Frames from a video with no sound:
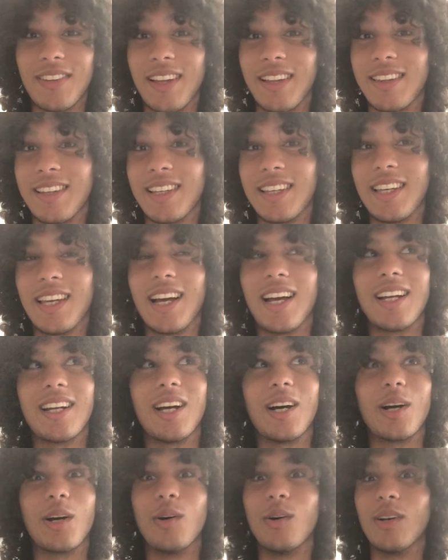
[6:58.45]
I think he had
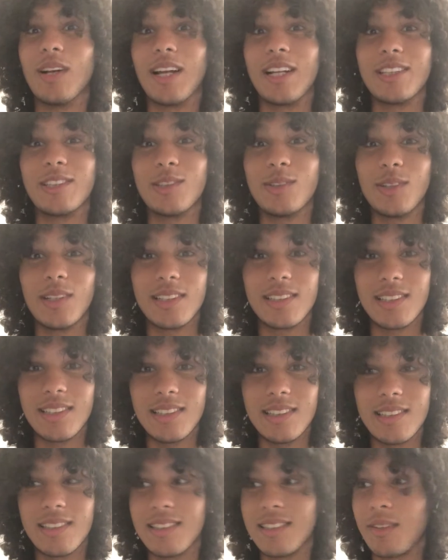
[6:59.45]
a goal and 2
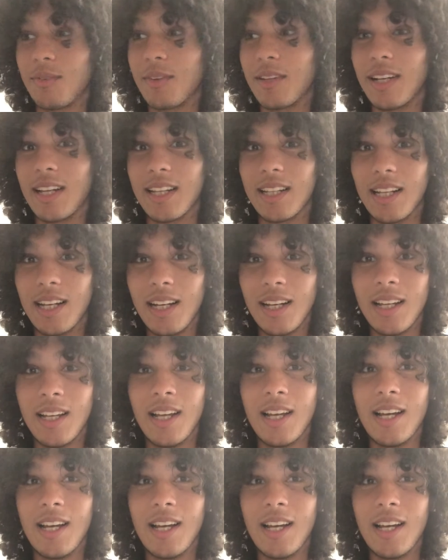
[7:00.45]
assists, something like that.